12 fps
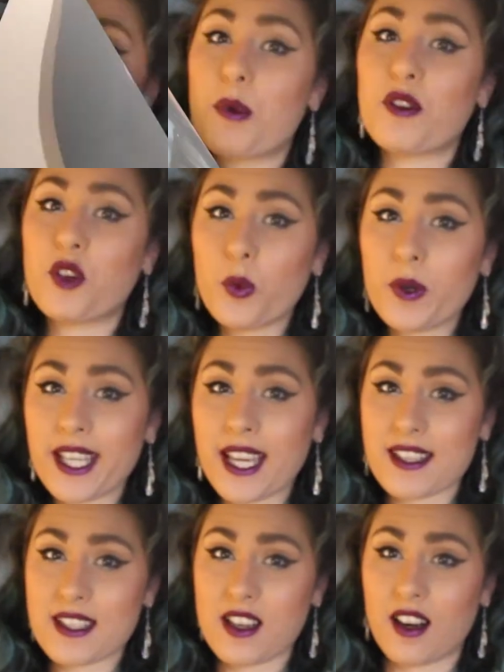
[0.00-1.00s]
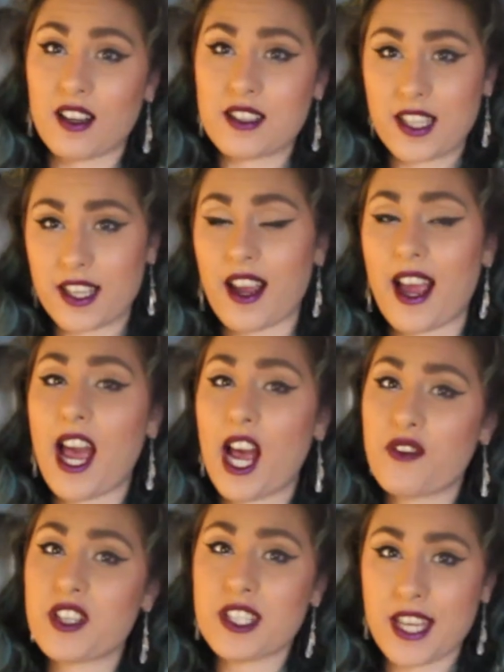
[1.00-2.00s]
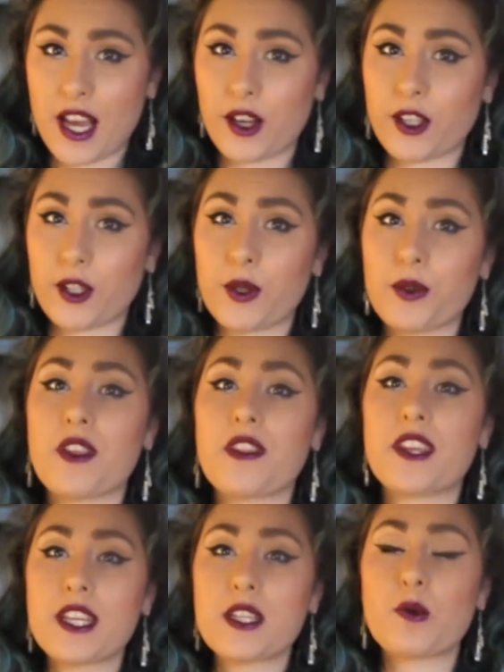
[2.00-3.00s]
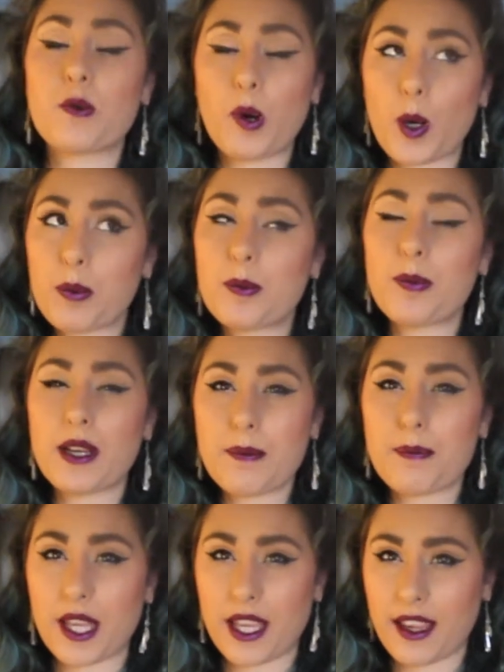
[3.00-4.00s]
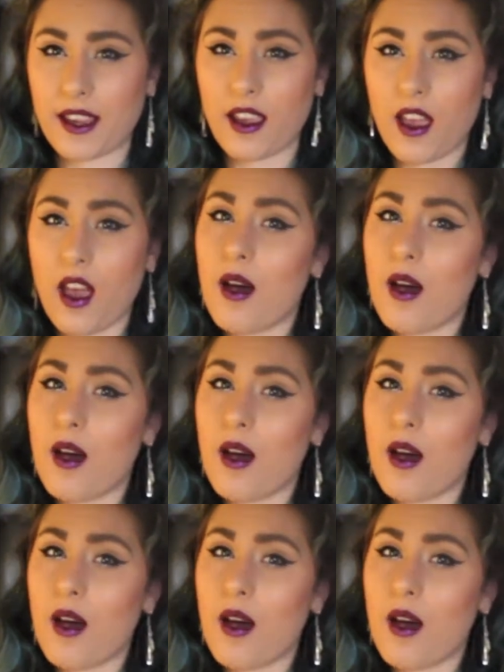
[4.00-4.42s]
Before we get started, I have to tell you that this will probably be